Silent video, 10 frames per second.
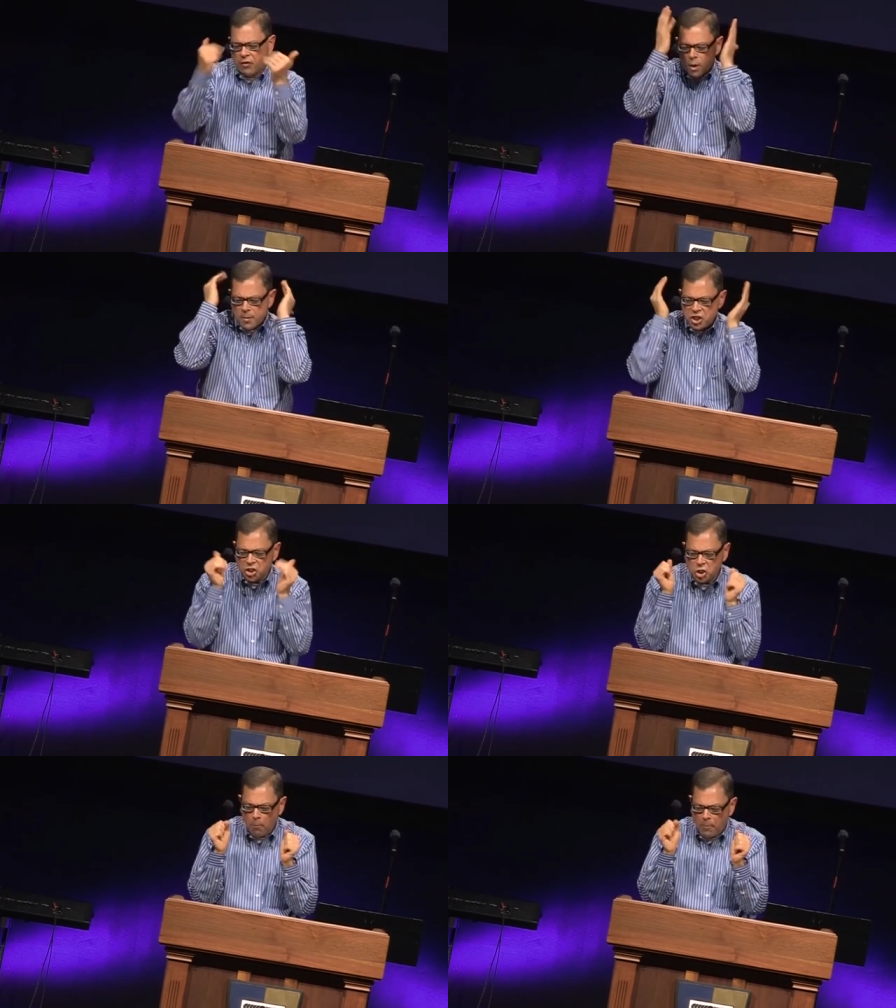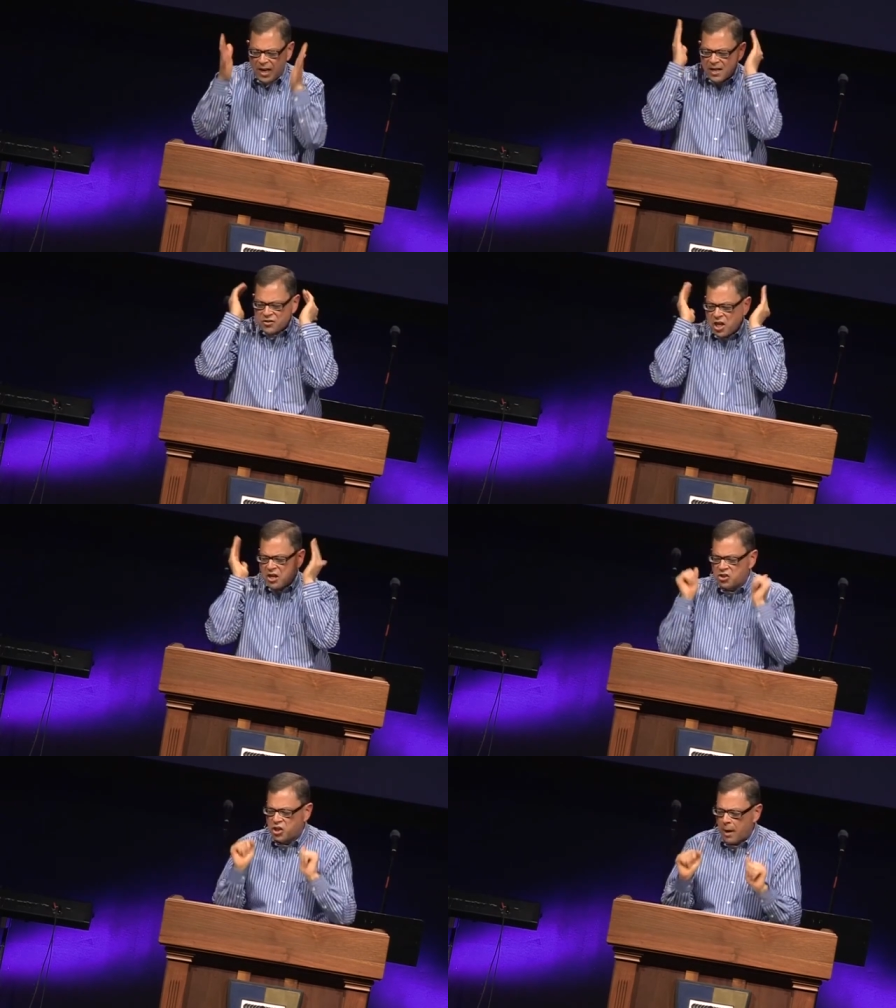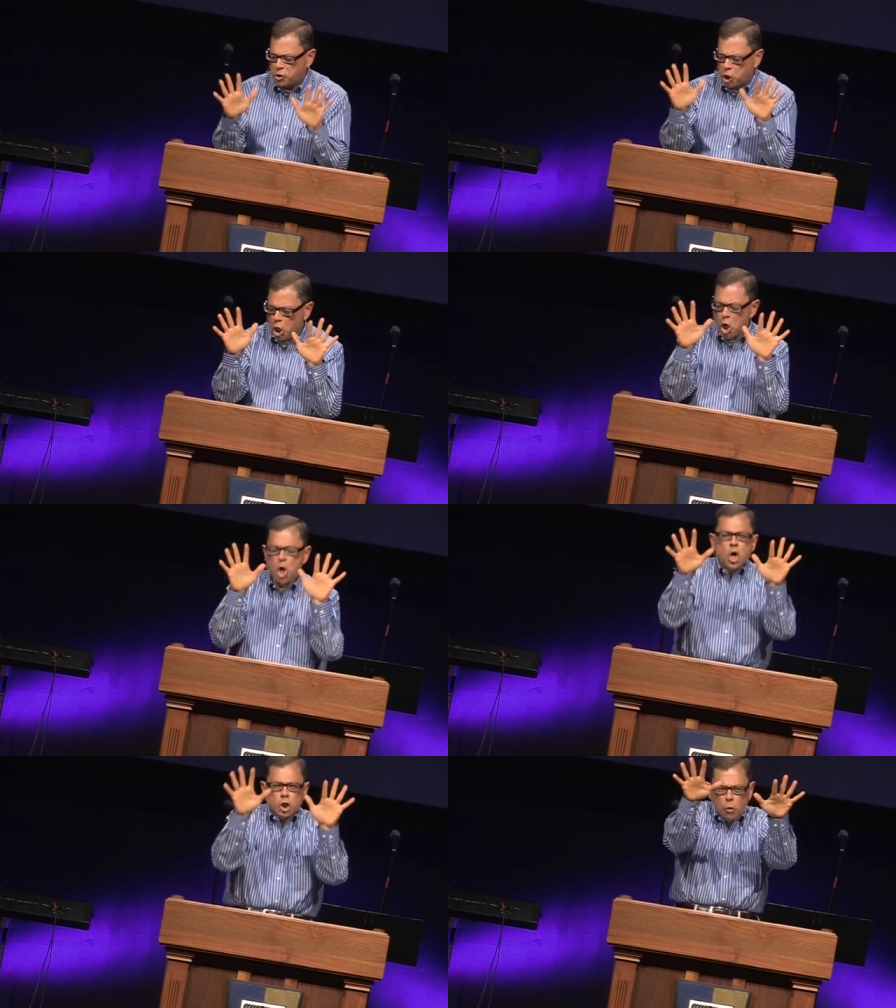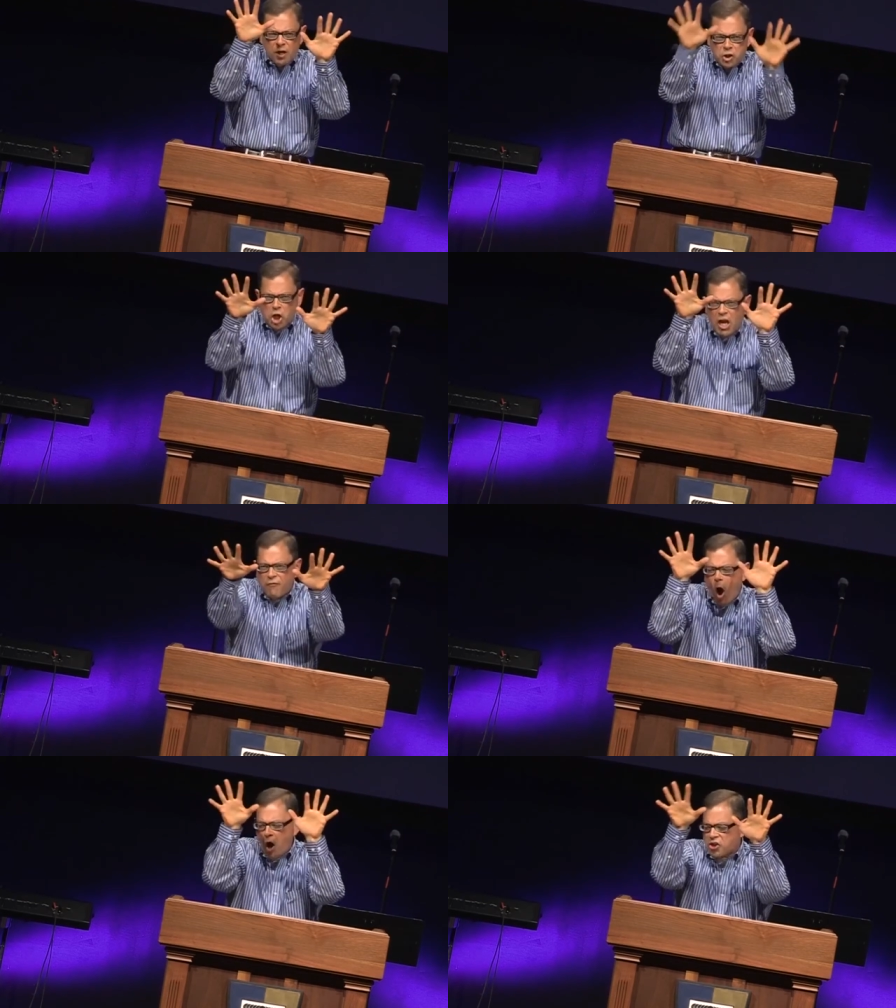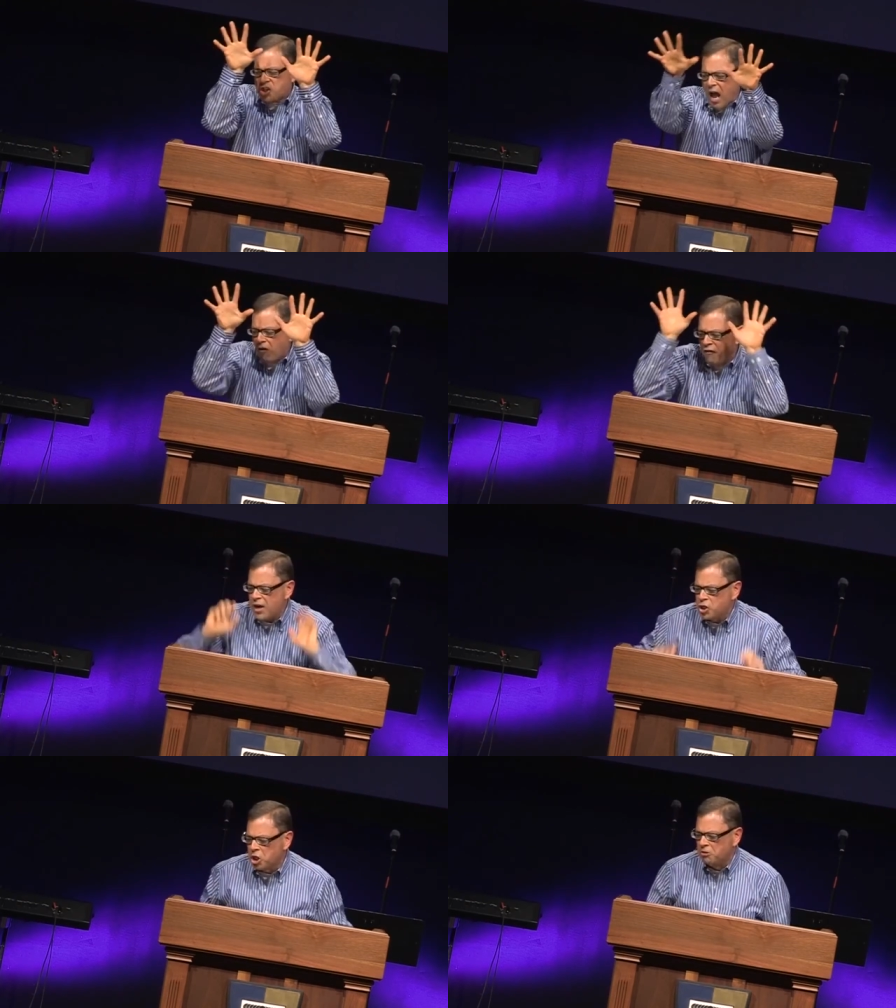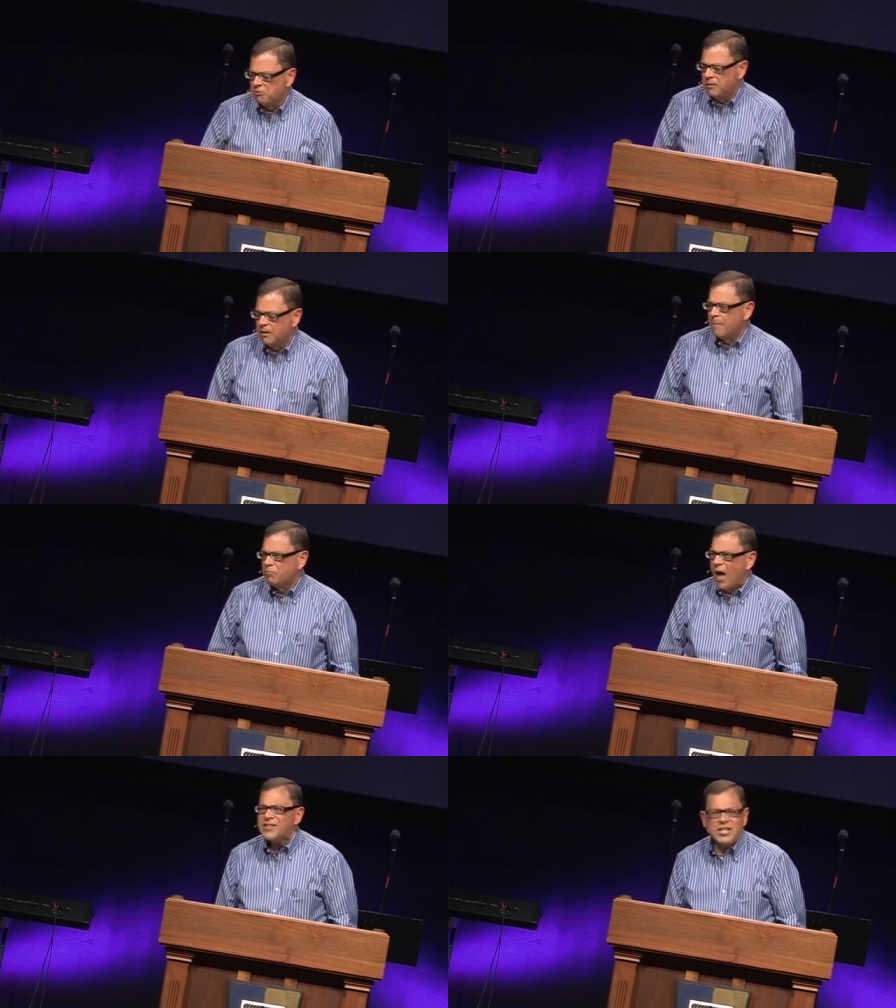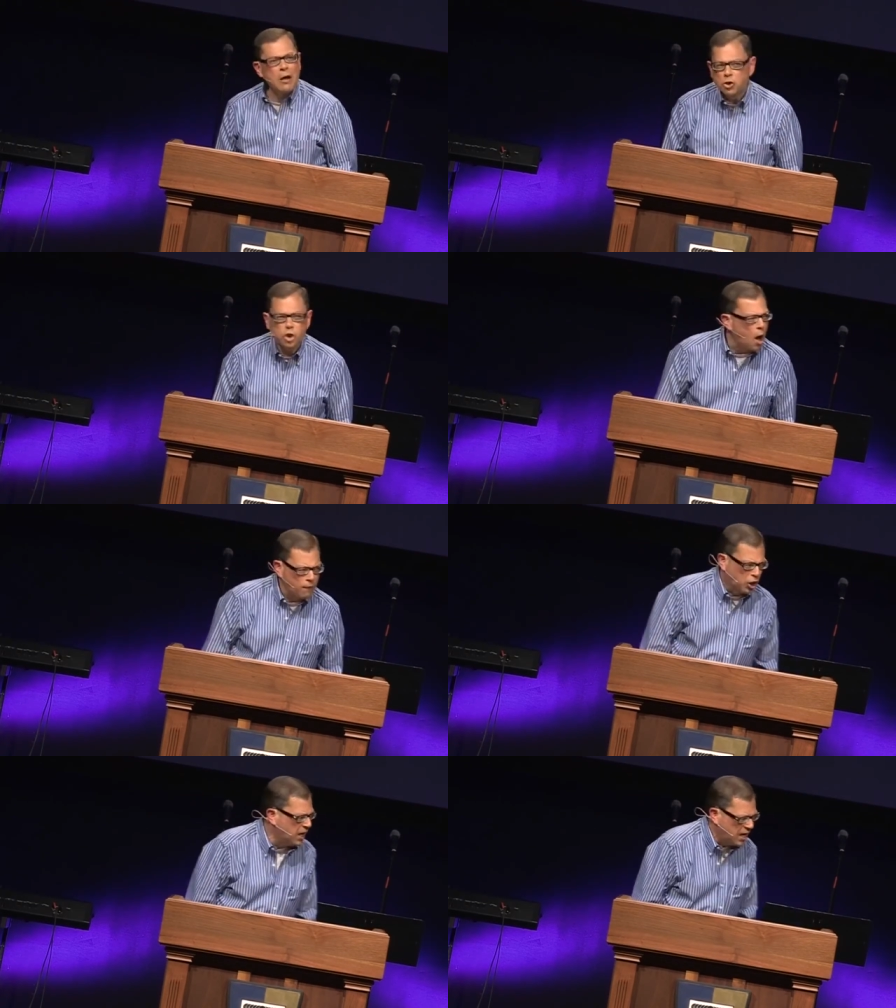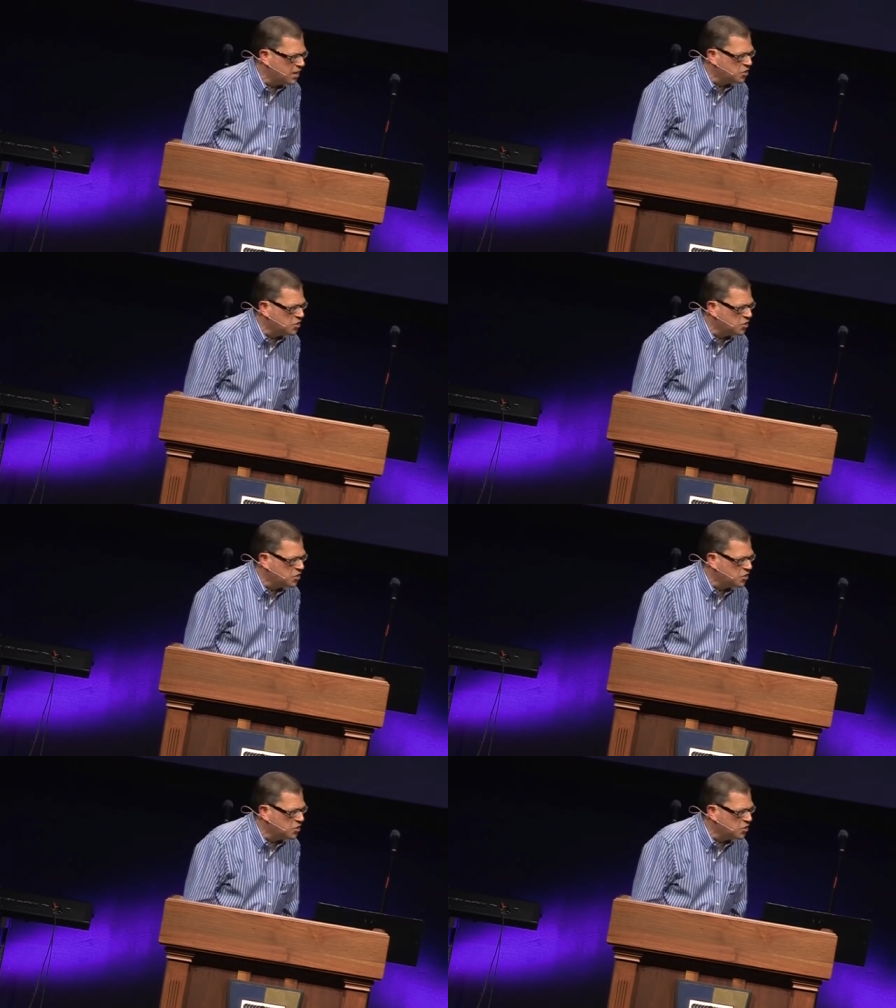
of human disobedience and deception to achieve our salvation. That's how sovereign He